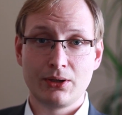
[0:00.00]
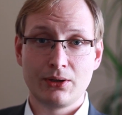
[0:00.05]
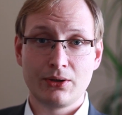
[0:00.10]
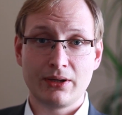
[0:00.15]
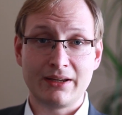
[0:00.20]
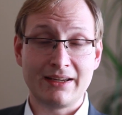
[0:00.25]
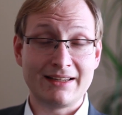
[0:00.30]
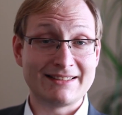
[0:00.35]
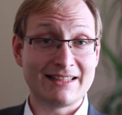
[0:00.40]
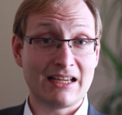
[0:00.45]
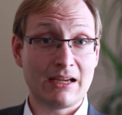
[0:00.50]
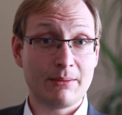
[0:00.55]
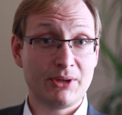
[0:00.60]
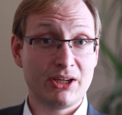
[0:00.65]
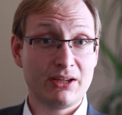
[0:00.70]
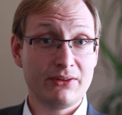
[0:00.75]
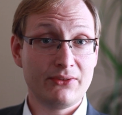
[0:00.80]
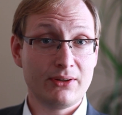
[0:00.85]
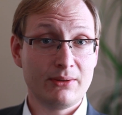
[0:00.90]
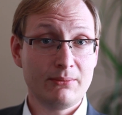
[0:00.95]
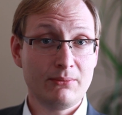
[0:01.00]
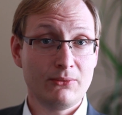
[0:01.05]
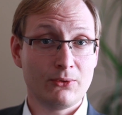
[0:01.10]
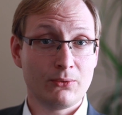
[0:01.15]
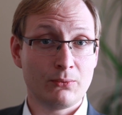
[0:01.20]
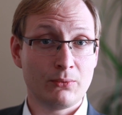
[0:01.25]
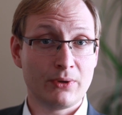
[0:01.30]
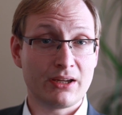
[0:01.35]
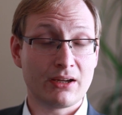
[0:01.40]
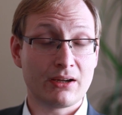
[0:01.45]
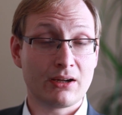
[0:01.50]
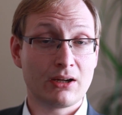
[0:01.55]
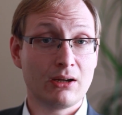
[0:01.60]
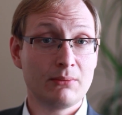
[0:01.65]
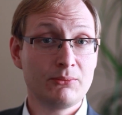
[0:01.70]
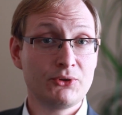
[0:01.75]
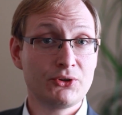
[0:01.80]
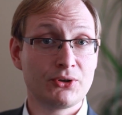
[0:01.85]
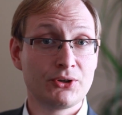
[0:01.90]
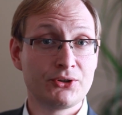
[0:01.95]
Examining them, we can
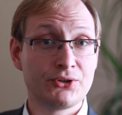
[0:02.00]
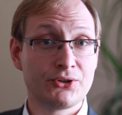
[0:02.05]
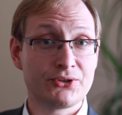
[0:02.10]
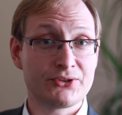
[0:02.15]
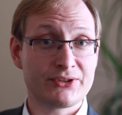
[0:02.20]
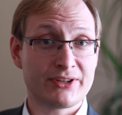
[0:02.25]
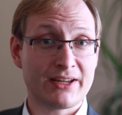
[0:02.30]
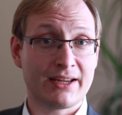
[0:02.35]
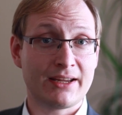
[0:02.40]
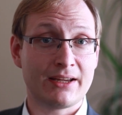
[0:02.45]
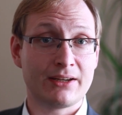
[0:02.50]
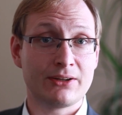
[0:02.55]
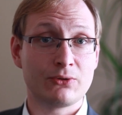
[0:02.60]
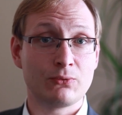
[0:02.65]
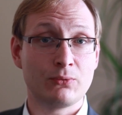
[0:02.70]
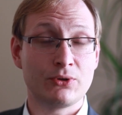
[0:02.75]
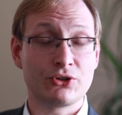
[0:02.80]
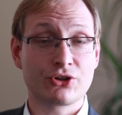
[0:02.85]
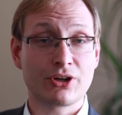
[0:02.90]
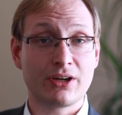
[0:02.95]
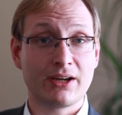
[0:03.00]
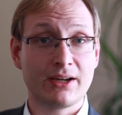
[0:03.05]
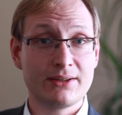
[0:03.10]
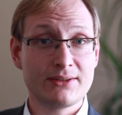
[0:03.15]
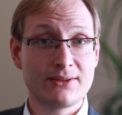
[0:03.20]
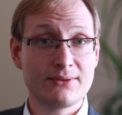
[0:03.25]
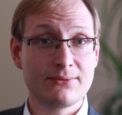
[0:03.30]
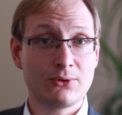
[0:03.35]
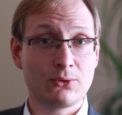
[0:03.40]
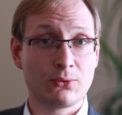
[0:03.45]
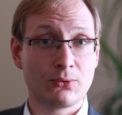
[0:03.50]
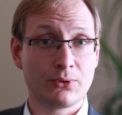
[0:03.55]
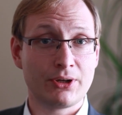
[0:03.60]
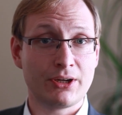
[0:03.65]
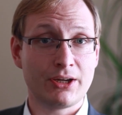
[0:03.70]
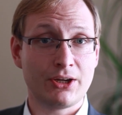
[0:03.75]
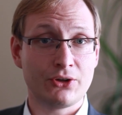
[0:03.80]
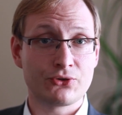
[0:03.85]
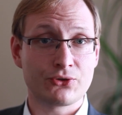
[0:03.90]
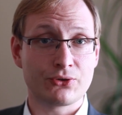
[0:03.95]
come to understand which kinds of
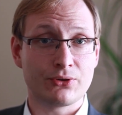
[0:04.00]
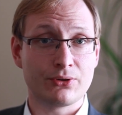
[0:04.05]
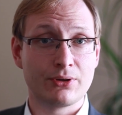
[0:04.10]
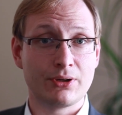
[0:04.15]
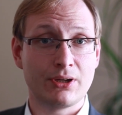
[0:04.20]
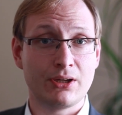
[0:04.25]
coordination